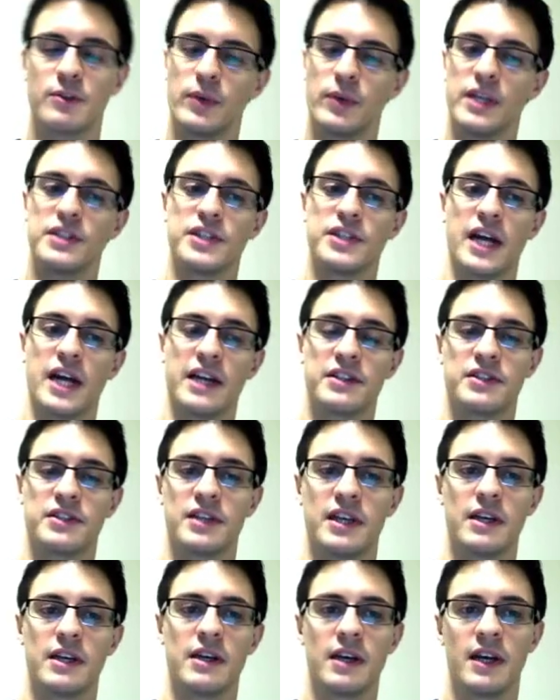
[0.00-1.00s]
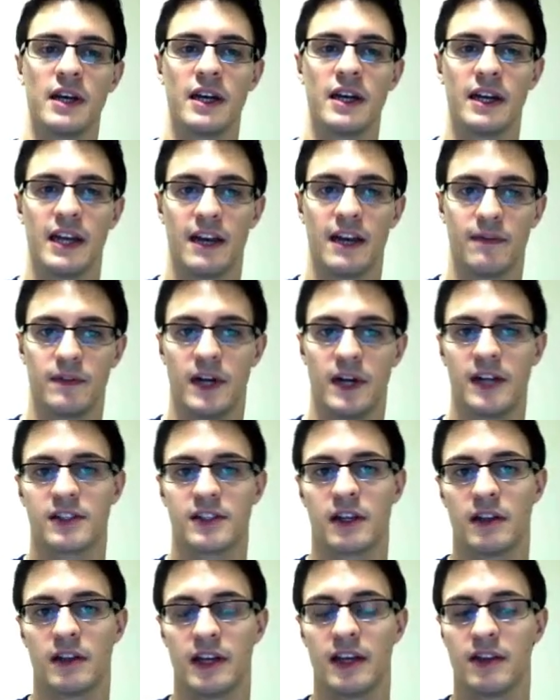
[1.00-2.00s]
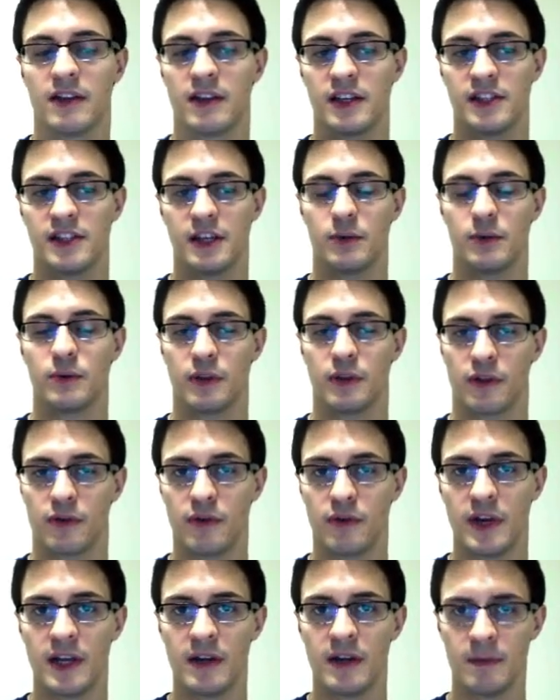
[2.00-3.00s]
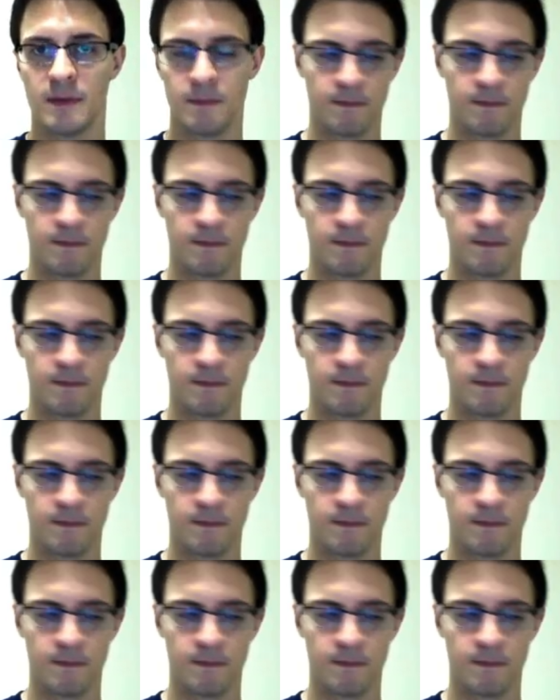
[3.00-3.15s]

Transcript: we could check and see if lines.length is equal to three,